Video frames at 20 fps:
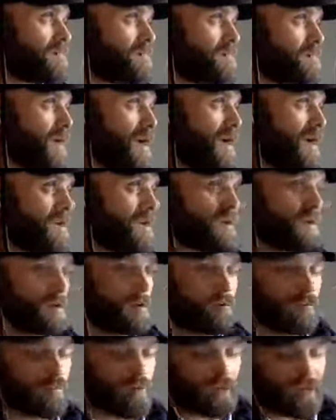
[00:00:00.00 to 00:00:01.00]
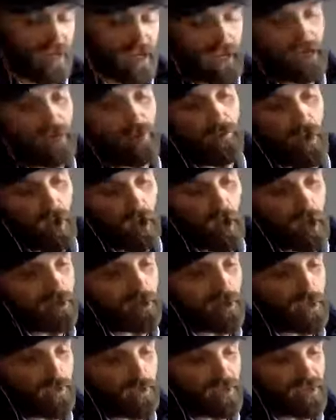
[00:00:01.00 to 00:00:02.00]
to mind, but later
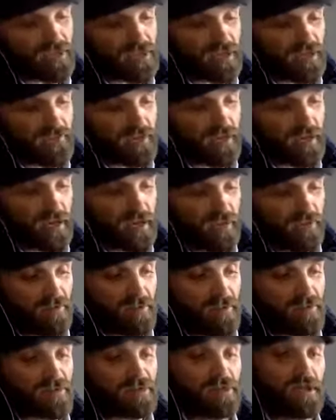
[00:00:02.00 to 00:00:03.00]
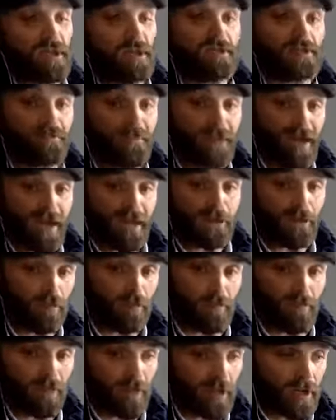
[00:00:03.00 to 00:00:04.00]
on was given an evidence to back
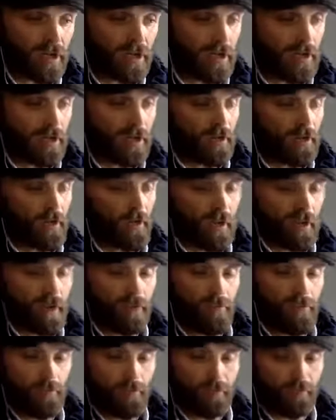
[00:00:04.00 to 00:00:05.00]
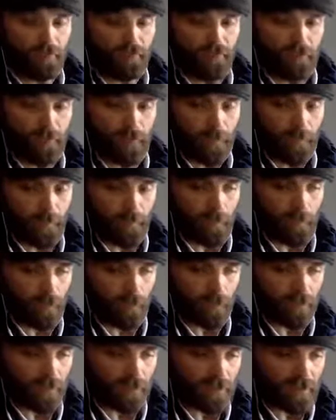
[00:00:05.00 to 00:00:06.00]
up um,
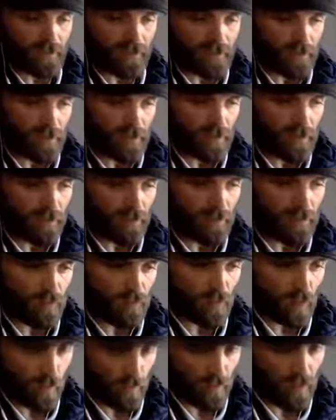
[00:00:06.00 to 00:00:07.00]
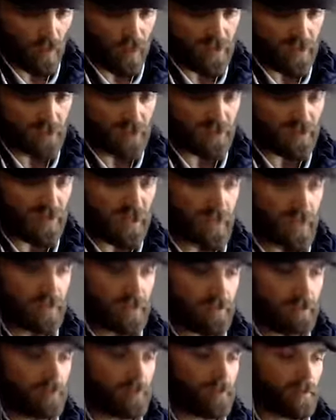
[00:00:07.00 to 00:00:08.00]
what the what one person said.
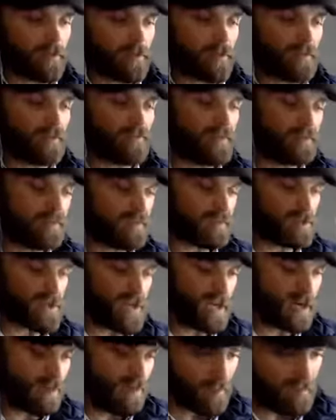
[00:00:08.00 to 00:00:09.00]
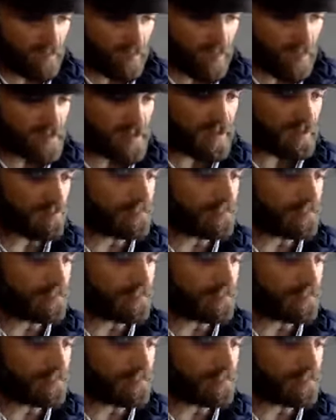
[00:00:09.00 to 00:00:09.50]
I won't even give the gender of the person.